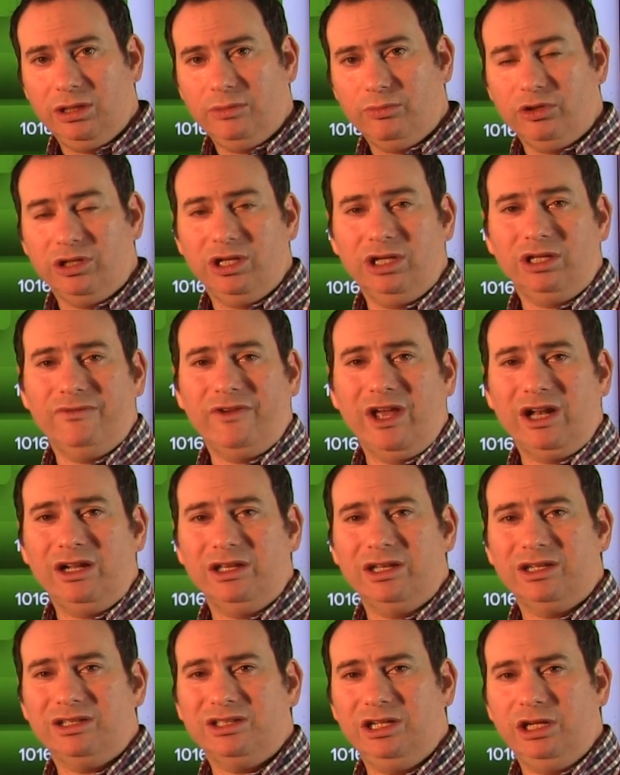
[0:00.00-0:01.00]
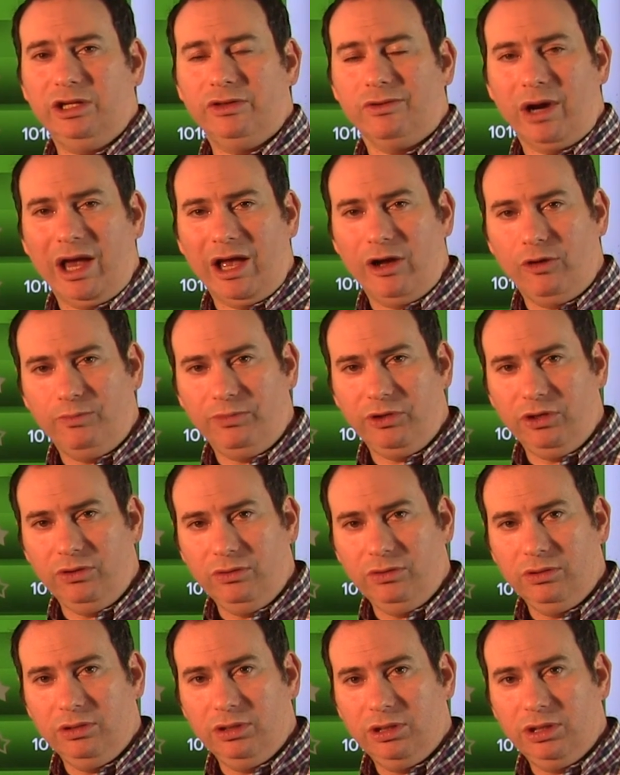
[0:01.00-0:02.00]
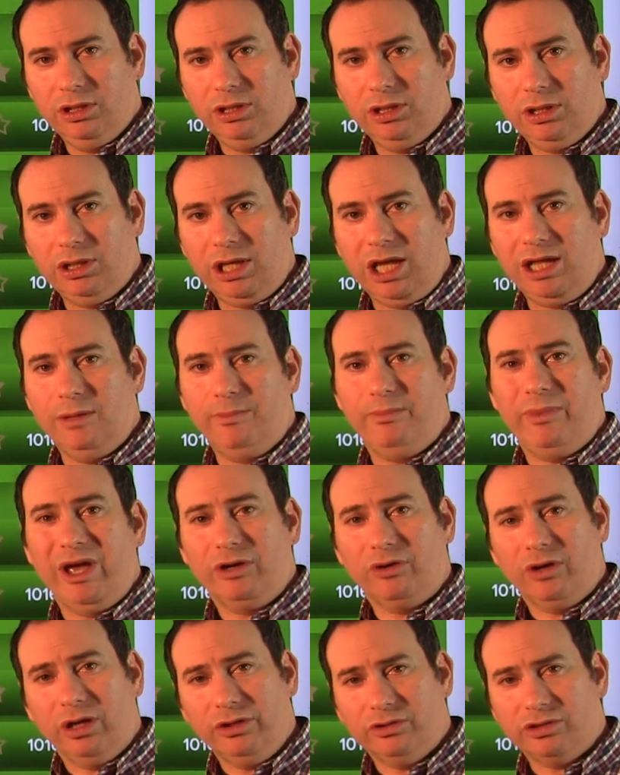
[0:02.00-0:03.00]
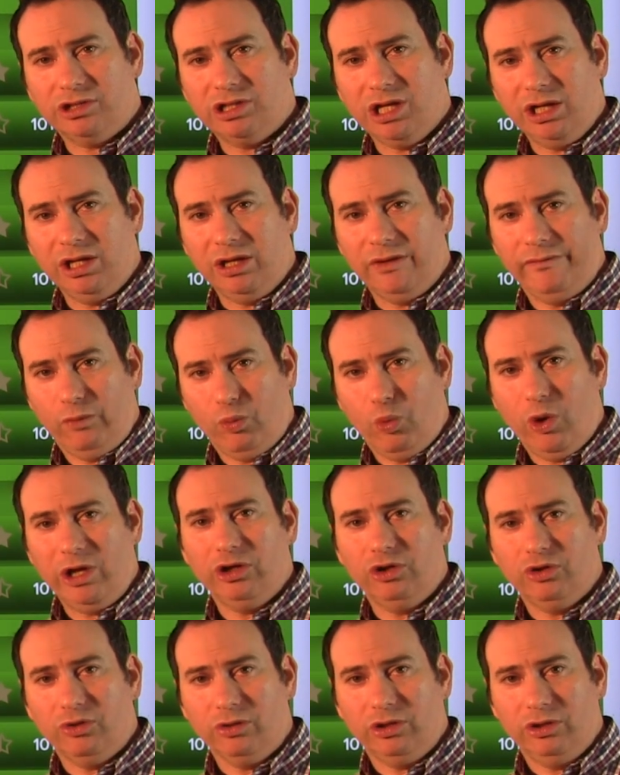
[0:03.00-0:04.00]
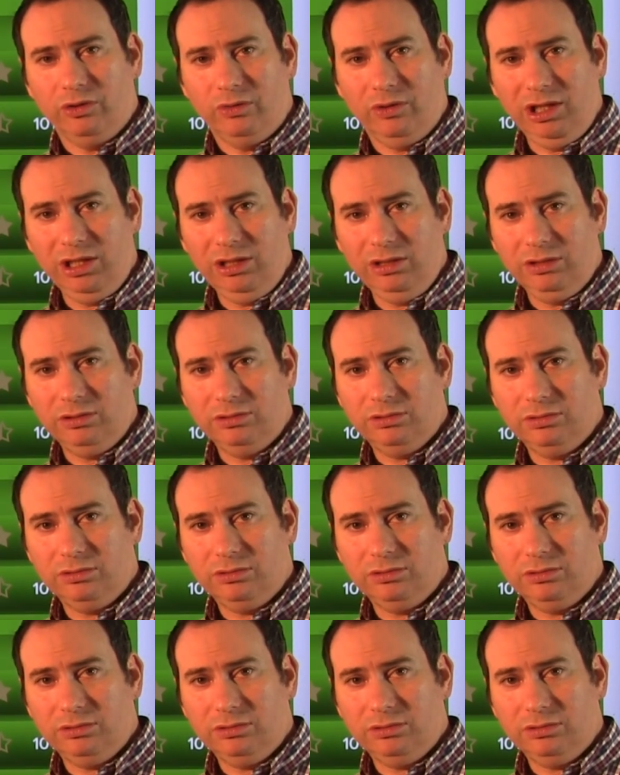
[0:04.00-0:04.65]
Predictive analytics can either help you gain a better understanding of what you're doing,